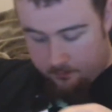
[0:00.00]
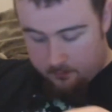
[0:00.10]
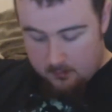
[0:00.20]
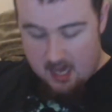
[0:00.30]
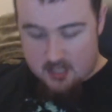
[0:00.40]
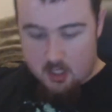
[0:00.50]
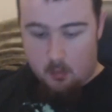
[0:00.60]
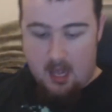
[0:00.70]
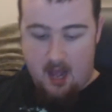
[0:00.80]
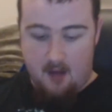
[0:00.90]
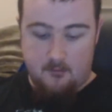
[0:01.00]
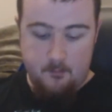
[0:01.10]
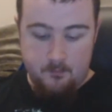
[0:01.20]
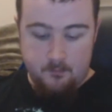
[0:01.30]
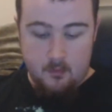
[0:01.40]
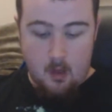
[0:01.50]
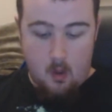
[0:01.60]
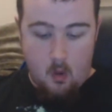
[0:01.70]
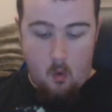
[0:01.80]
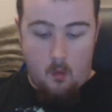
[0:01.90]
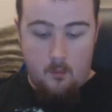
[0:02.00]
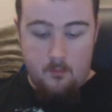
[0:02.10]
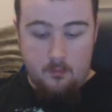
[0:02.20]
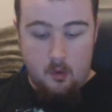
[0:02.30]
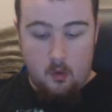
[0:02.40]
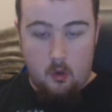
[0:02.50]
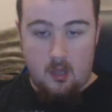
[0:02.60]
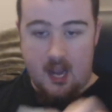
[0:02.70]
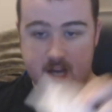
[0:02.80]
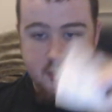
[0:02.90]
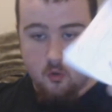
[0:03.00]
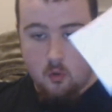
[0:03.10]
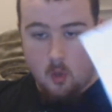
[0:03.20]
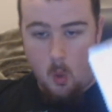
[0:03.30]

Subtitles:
Next up, we have Hokkaido